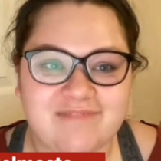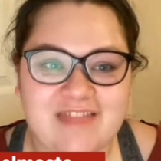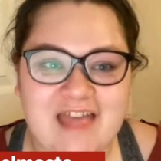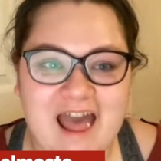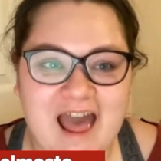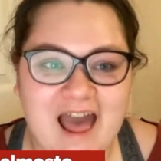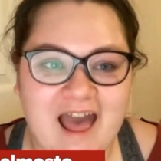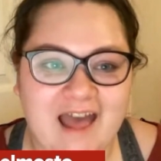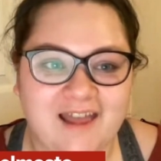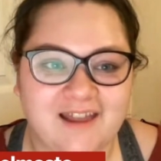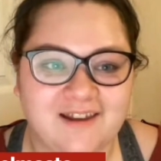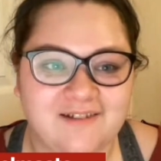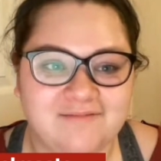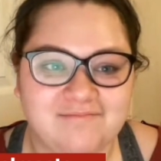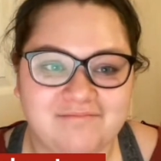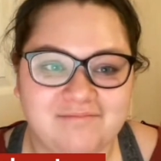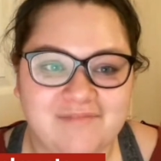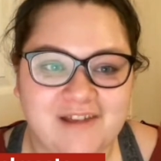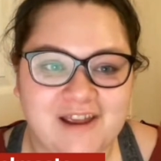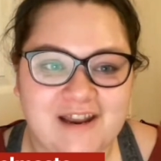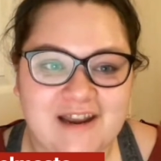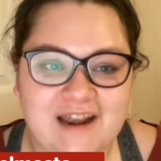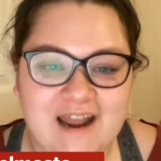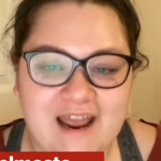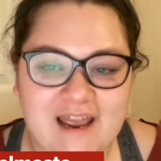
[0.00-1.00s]
that
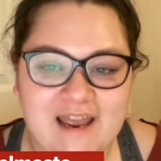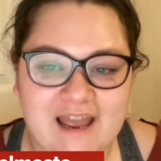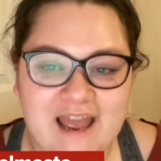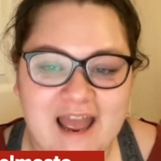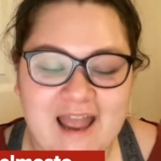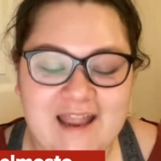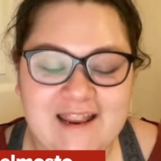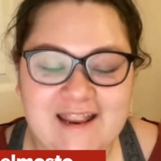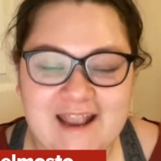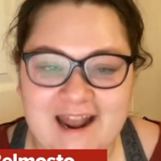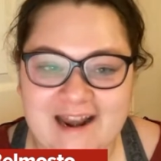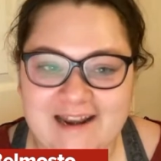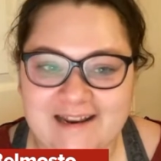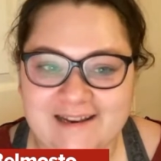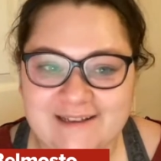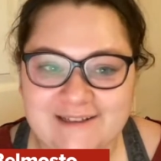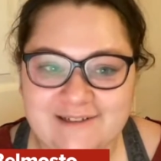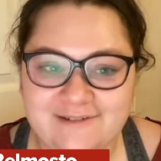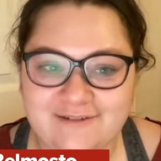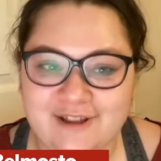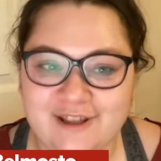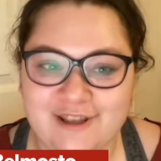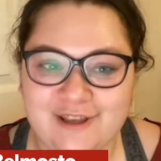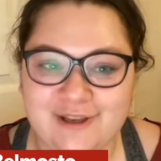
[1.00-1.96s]
and I I get it.